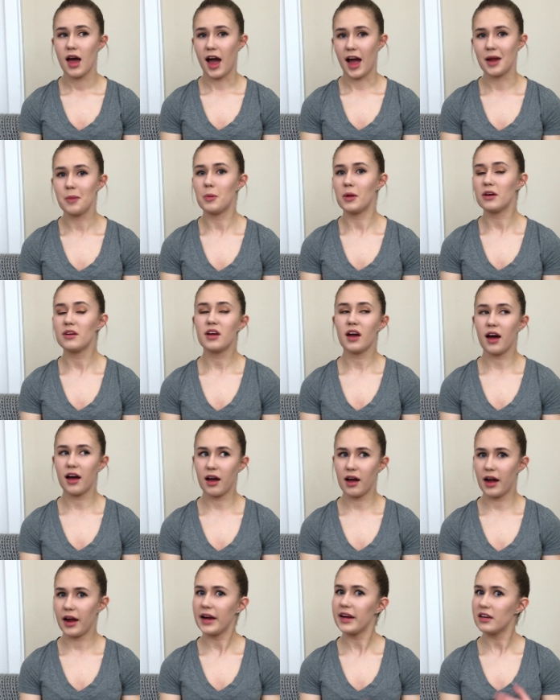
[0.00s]
I'd been
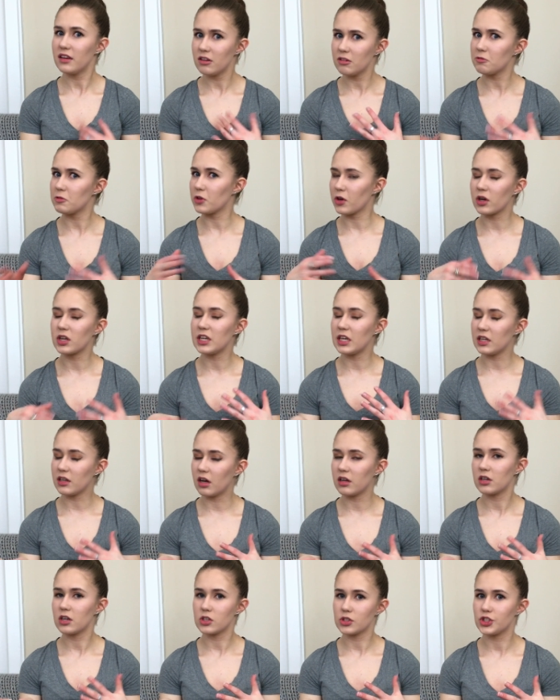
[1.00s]
kind of lurking
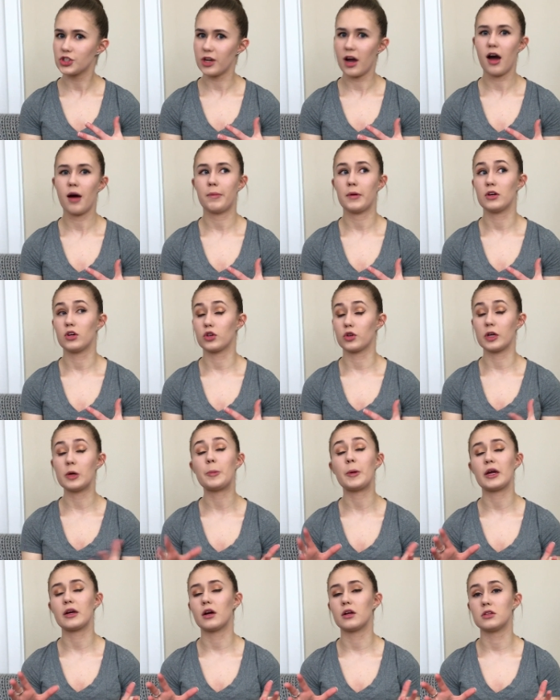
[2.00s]
on her shop and
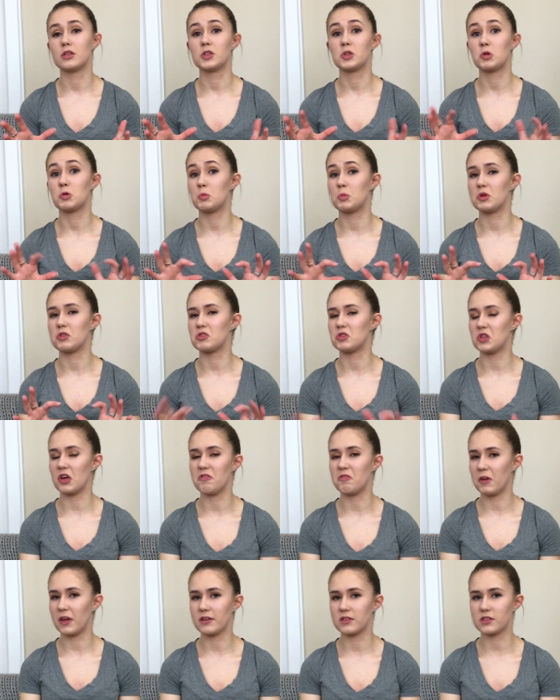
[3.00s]
creeping on this
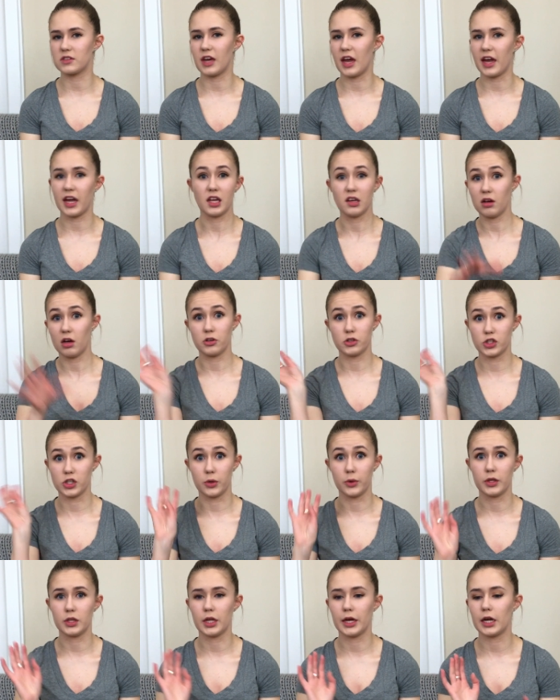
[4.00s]
specific skein. I'll
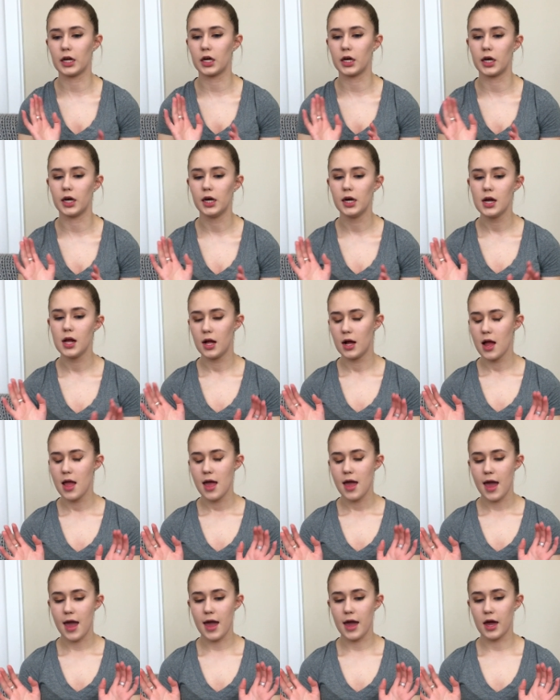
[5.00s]
show it later.
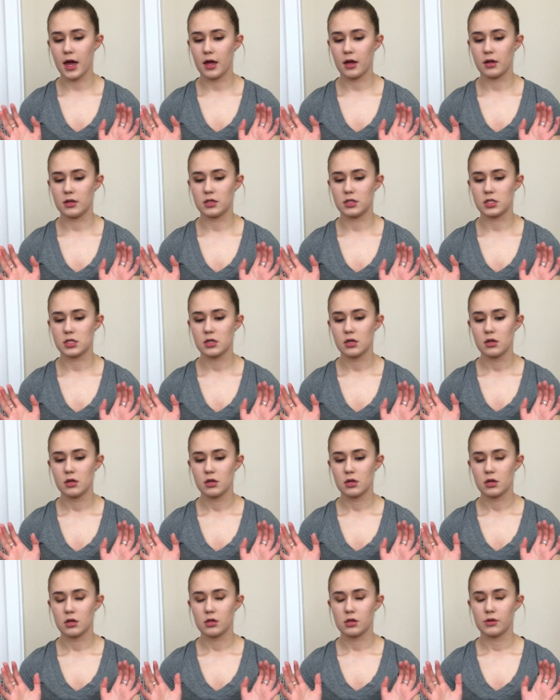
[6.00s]
And
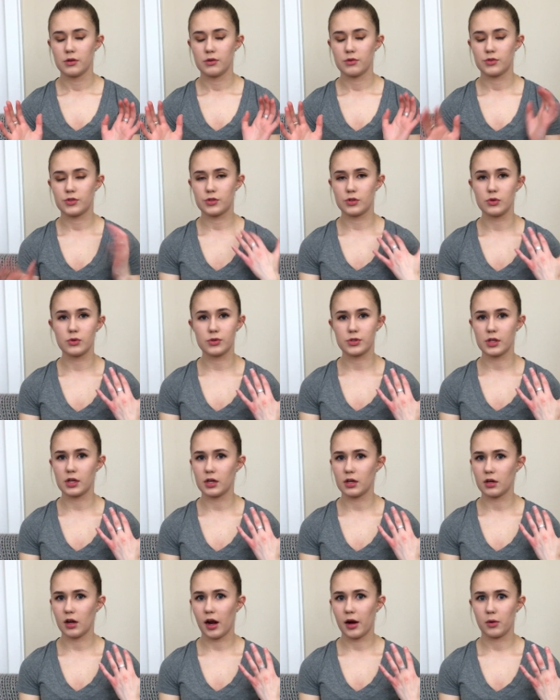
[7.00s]

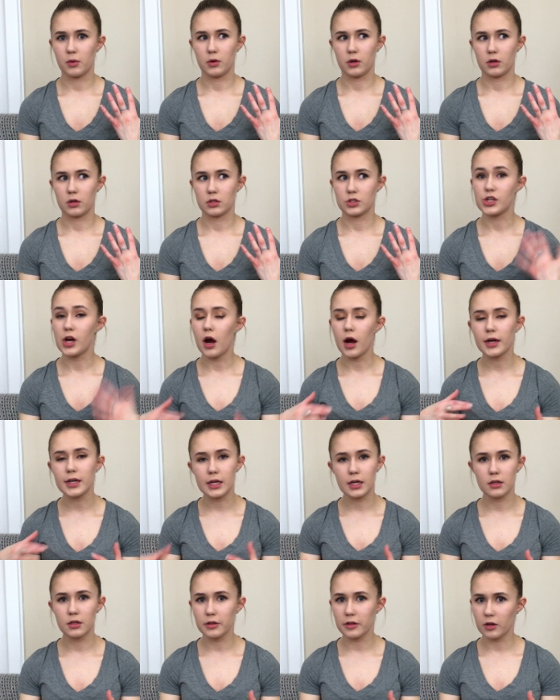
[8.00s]
Susan and I were
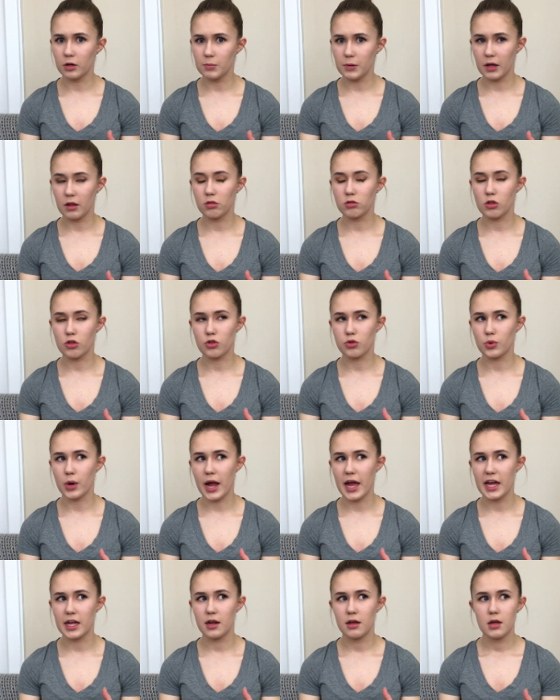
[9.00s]
talking a little bit in the
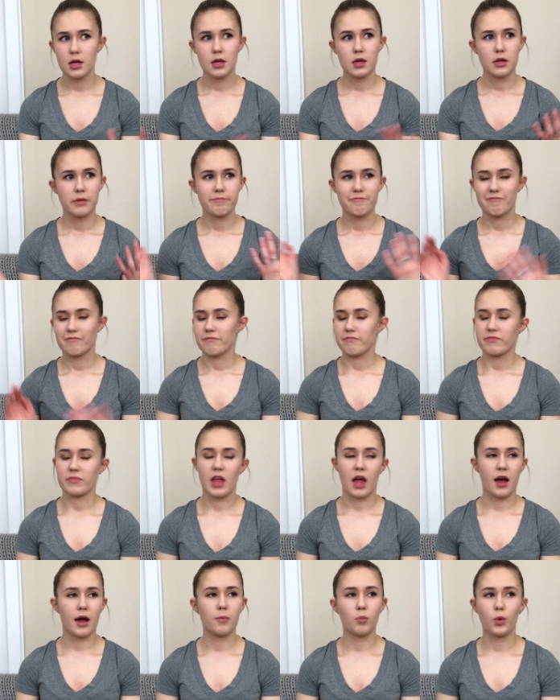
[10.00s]
thread.
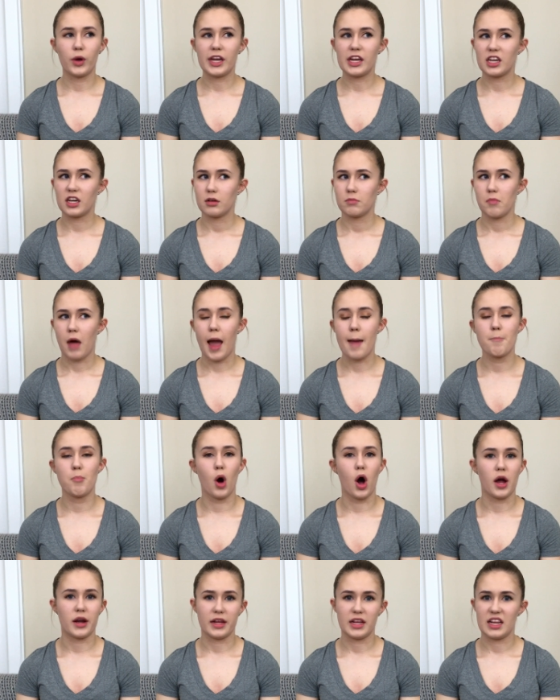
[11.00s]
I'm weak. I
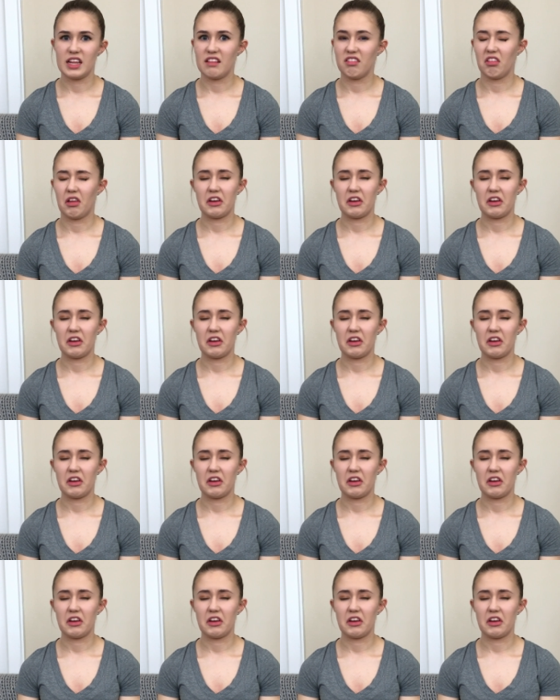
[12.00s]
bought it in